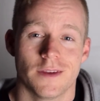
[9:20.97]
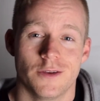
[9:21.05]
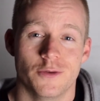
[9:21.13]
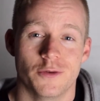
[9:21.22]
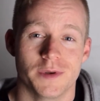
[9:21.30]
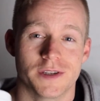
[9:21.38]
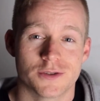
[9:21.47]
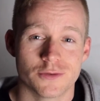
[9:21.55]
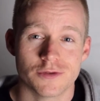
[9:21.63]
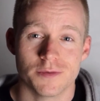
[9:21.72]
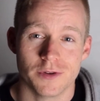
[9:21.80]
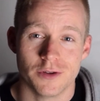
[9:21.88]
you'll
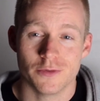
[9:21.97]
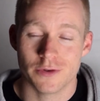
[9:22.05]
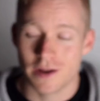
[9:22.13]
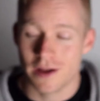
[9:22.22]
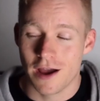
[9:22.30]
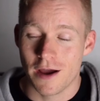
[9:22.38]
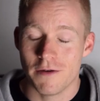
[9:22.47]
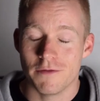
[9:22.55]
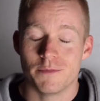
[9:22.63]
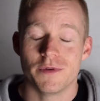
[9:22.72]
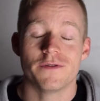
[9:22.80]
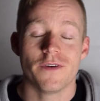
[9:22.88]

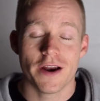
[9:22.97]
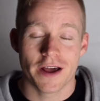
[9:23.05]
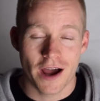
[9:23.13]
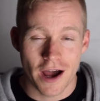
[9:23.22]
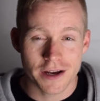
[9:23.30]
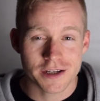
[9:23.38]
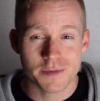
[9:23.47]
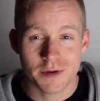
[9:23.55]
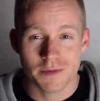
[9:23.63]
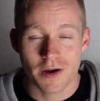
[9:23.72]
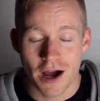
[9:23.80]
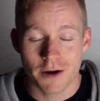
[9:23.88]
be find it
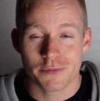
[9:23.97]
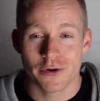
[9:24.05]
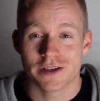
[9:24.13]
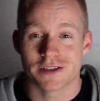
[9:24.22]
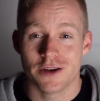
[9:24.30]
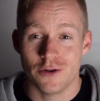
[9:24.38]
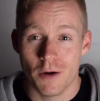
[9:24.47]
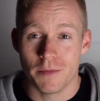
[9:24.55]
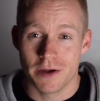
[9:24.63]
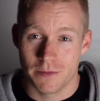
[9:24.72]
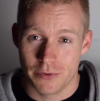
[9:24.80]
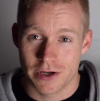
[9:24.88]
hard pressed to not
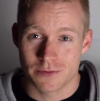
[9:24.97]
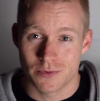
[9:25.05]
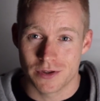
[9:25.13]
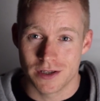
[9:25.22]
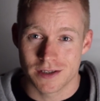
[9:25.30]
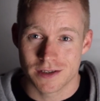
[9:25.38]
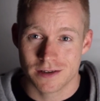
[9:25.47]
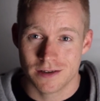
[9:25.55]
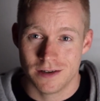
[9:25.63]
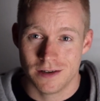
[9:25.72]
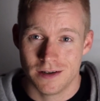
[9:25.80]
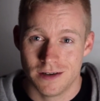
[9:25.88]
be impressed with this.
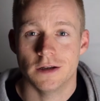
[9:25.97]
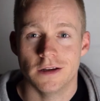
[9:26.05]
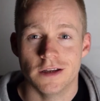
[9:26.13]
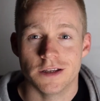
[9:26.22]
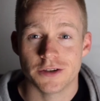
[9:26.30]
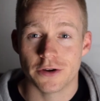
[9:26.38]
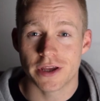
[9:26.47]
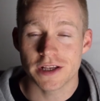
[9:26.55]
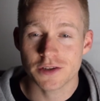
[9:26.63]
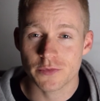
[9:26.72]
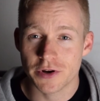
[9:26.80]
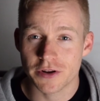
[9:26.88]
So it
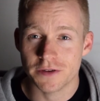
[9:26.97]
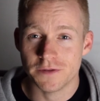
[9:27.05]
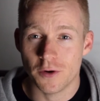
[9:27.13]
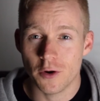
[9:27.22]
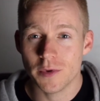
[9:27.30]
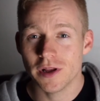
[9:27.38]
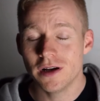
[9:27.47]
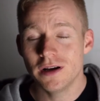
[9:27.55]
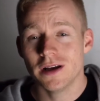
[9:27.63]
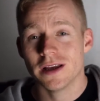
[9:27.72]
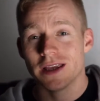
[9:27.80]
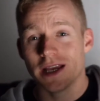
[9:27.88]
gets a win on the formula,
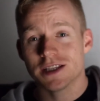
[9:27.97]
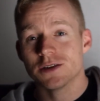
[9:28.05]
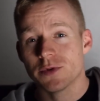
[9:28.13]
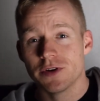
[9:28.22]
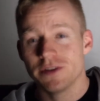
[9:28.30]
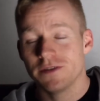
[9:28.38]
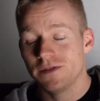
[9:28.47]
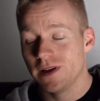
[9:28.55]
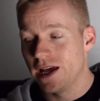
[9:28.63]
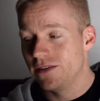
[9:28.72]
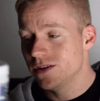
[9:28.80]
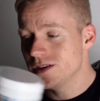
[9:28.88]
gets a win on the
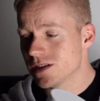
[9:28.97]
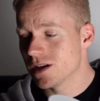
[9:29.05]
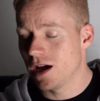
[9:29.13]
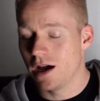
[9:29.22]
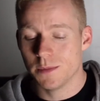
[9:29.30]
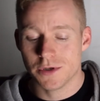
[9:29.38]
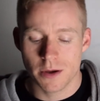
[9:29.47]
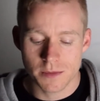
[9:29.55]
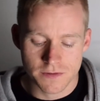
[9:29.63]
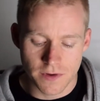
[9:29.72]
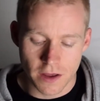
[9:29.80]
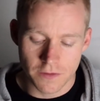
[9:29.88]
flavors. In terms
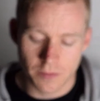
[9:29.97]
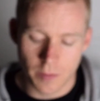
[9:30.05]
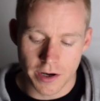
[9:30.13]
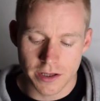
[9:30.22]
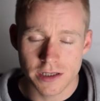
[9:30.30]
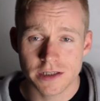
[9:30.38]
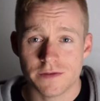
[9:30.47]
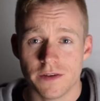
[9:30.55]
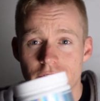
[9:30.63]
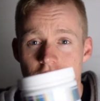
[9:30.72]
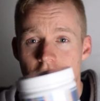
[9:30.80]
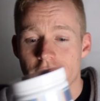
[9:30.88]
of value for money, it's
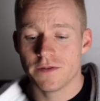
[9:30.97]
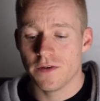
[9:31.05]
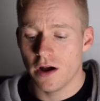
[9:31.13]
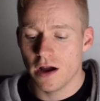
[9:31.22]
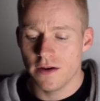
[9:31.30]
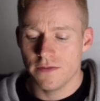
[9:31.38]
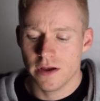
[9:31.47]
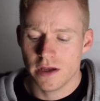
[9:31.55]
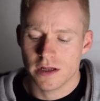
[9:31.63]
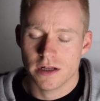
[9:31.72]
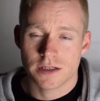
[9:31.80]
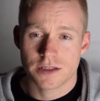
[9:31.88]

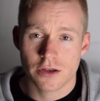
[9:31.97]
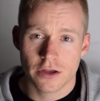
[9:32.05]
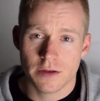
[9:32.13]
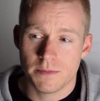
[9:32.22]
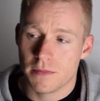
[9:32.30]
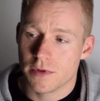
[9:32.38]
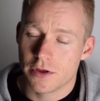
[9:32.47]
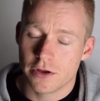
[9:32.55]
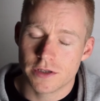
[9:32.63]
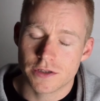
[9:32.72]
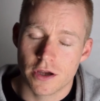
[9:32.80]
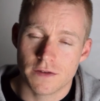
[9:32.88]
$59.95,
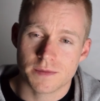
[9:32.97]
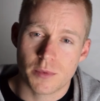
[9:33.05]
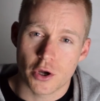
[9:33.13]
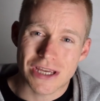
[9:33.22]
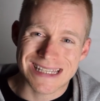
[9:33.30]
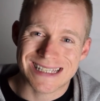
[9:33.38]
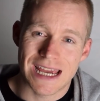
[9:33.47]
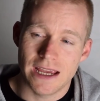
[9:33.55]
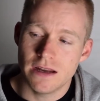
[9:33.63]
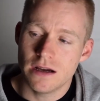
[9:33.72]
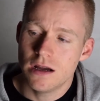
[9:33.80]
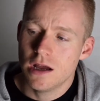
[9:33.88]
30 serves per
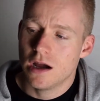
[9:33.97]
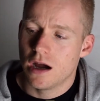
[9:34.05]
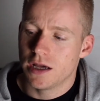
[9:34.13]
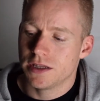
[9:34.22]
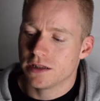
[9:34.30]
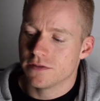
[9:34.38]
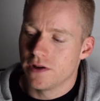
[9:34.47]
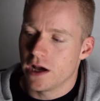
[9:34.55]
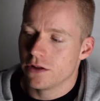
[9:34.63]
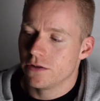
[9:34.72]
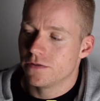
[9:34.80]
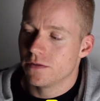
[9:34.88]
container. I think the
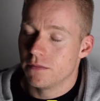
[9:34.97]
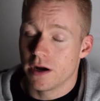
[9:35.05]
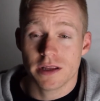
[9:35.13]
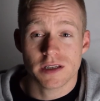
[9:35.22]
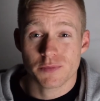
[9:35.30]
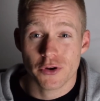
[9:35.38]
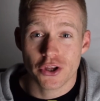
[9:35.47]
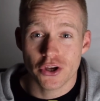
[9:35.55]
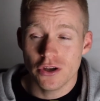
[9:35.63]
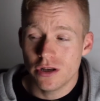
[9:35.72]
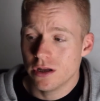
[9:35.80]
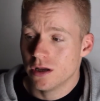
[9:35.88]
value for money is pretty
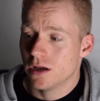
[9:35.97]
good.